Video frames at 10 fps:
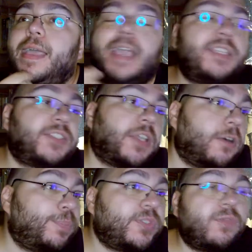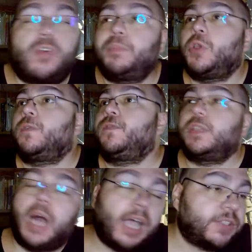excerpts from your
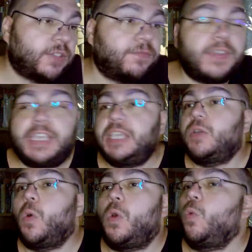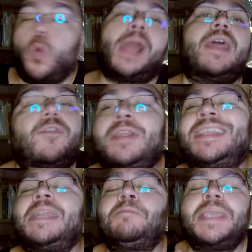philosophy or whatever.
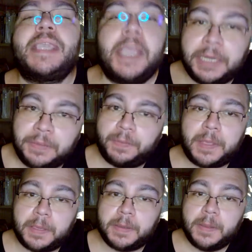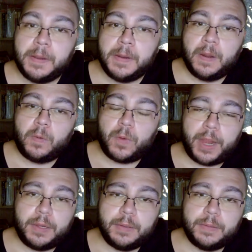It can be anything,
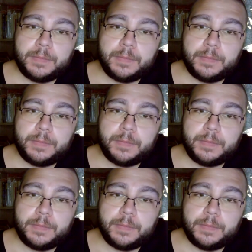right?